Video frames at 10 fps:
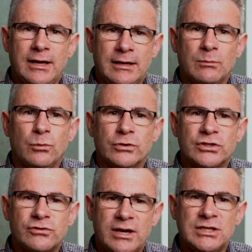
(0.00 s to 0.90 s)
at a broader
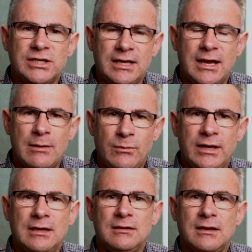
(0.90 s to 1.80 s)
strategy, and
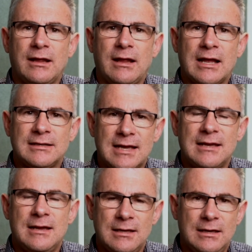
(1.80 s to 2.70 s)
we are
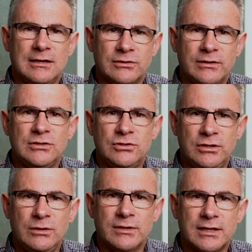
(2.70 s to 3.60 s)
taking Connetics on that
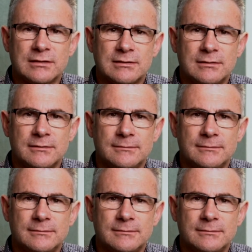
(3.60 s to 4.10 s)
journey with us.